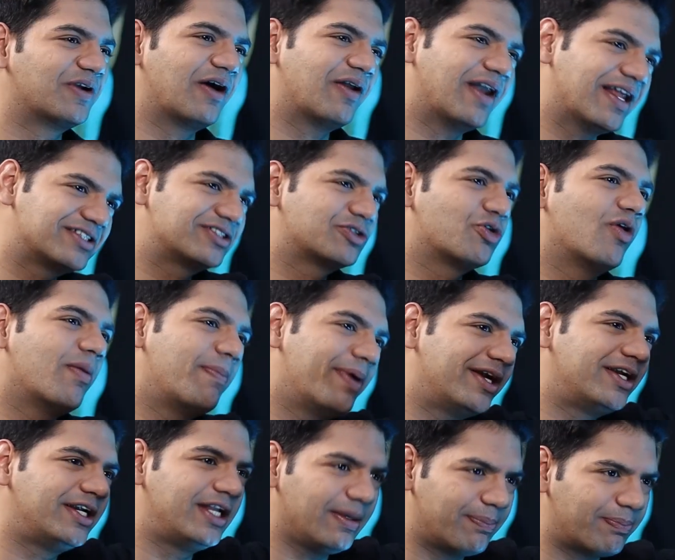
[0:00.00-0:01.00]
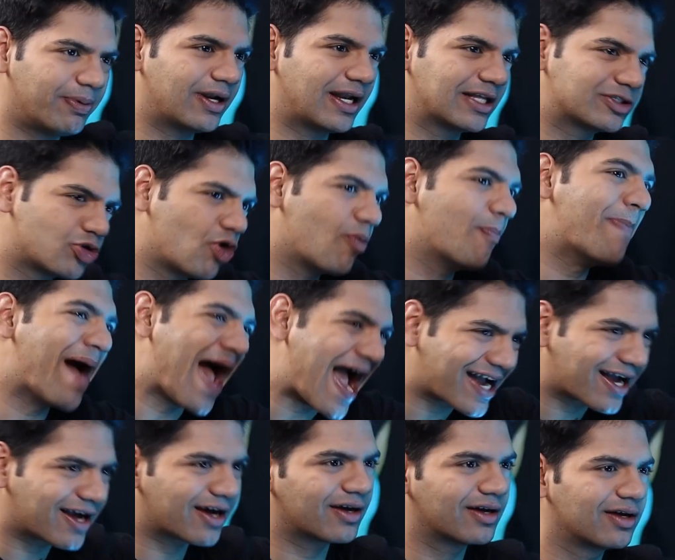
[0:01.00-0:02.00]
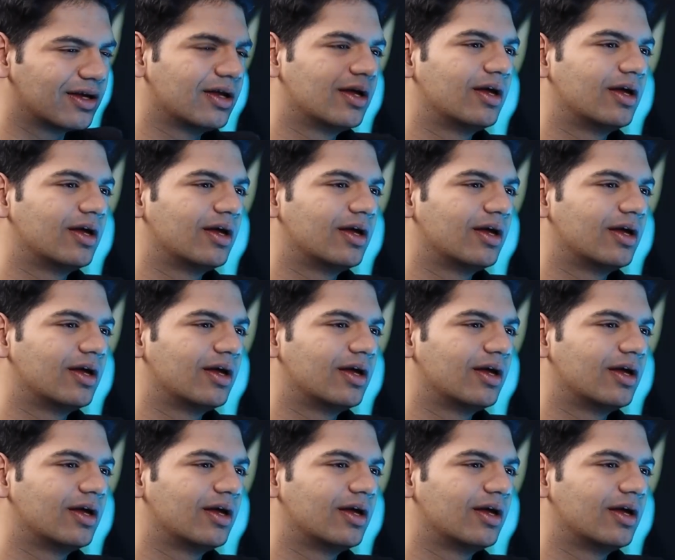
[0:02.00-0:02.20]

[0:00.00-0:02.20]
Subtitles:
now let's go a bit deeper. Let's go back,